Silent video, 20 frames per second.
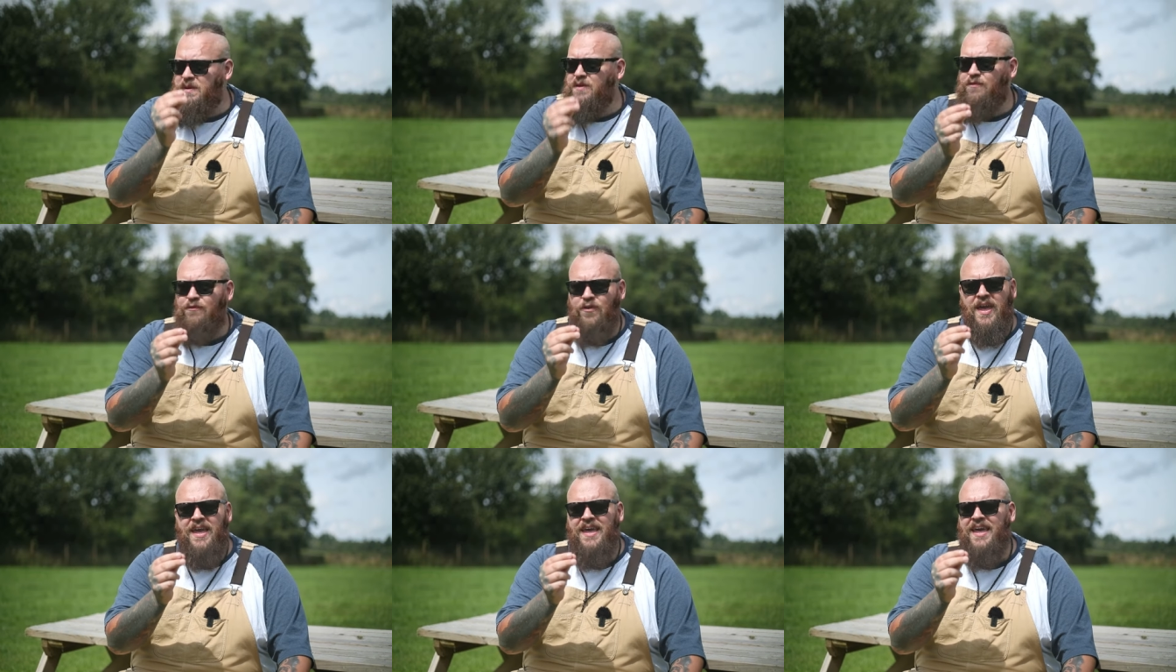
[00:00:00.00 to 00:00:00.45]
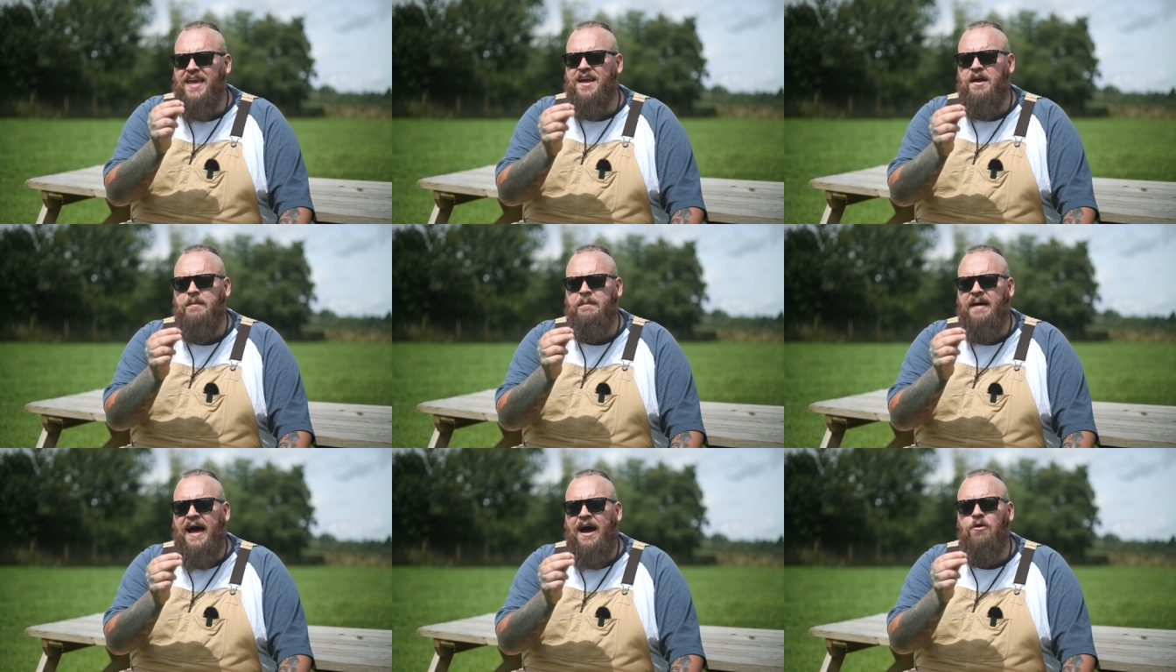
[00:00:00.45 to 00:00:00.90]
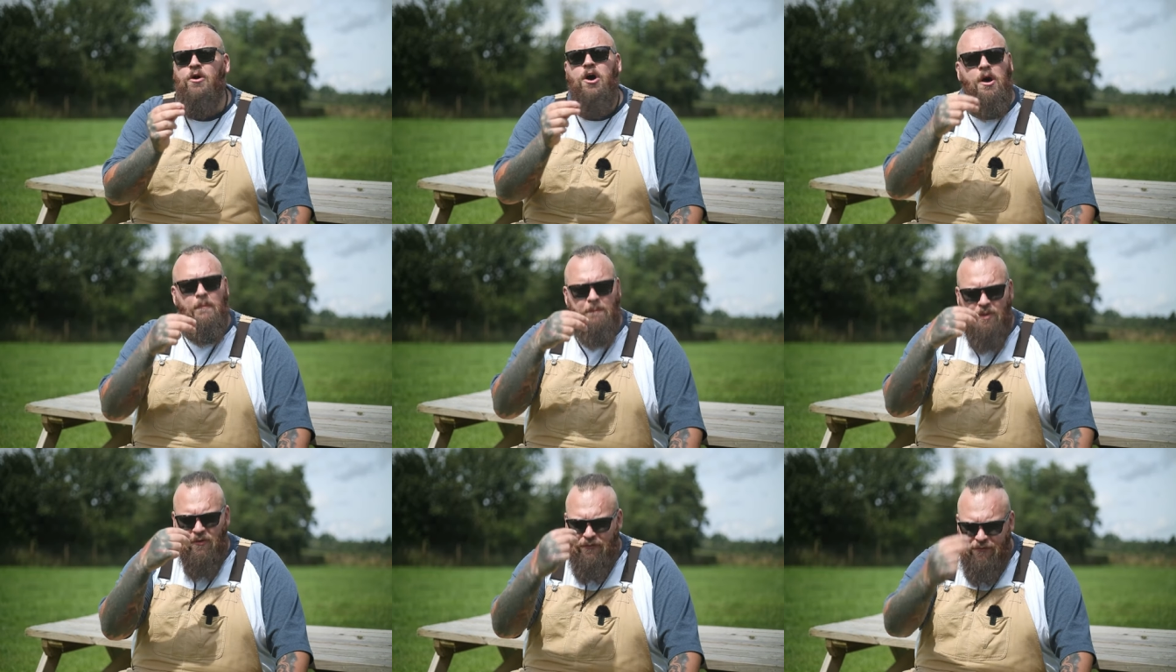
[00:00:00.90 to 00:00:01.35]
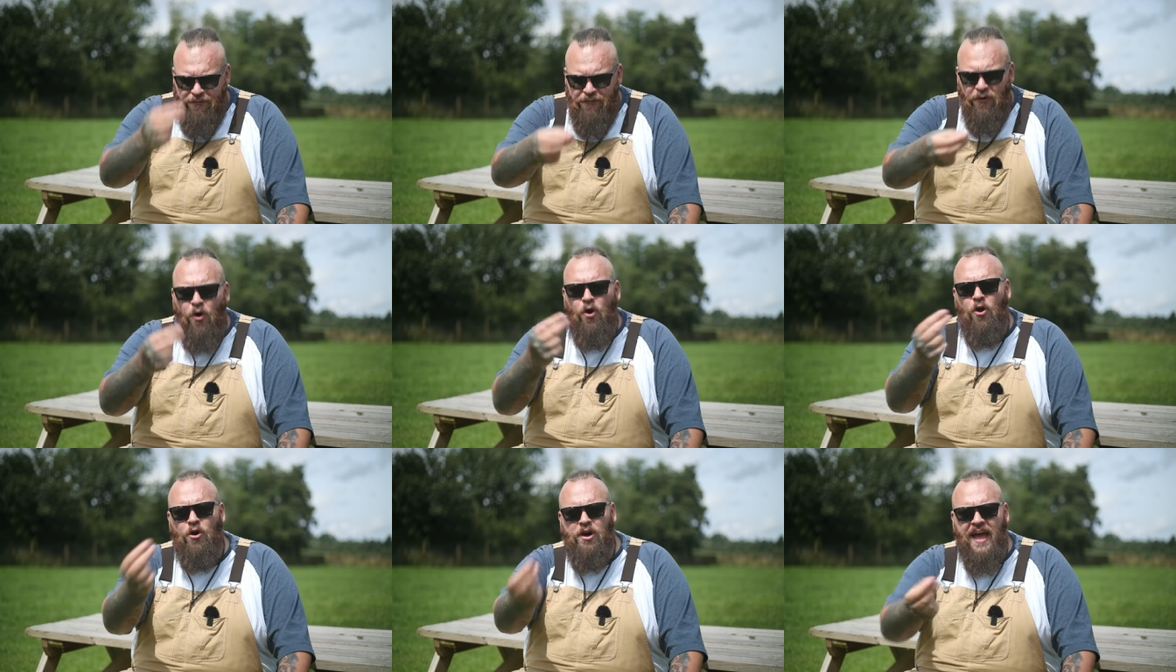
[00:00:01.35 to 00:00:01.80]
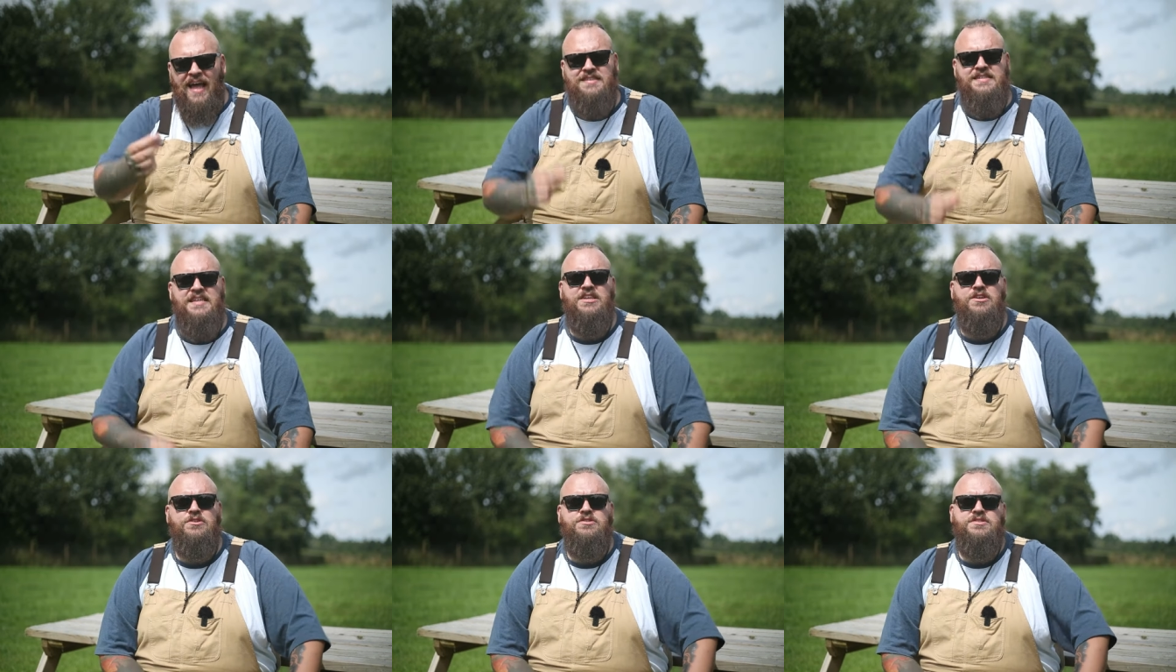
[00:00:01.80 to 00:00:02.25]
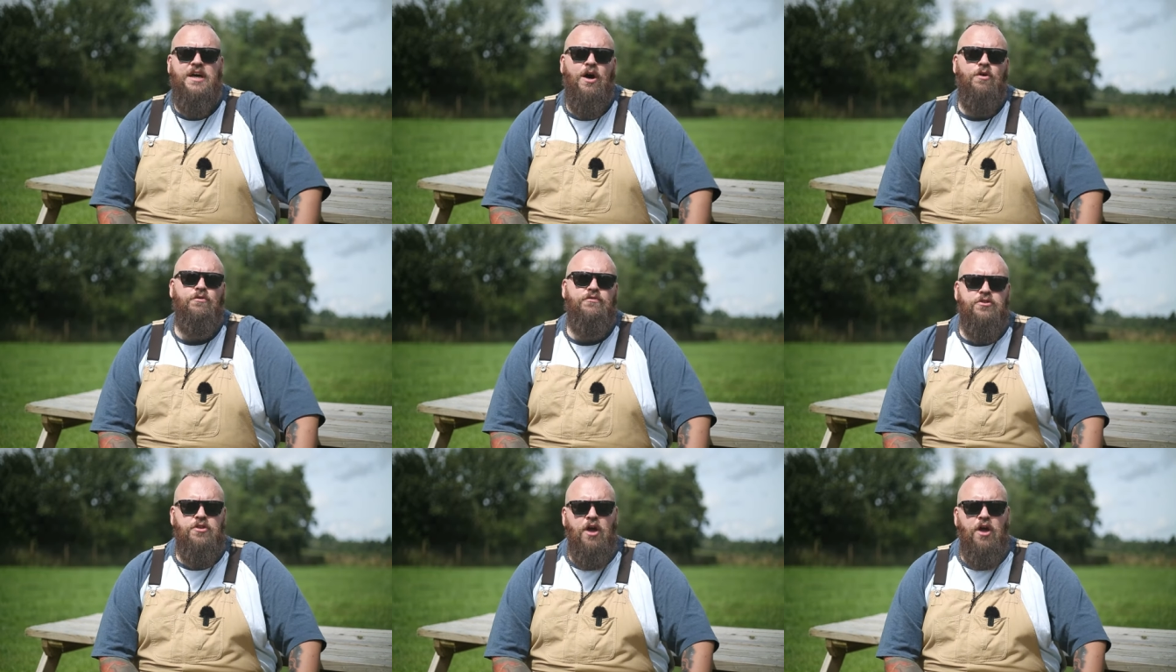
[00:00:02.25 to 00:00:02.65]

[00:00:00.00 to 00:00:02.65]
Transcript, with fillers: be thinking about before getting yourself a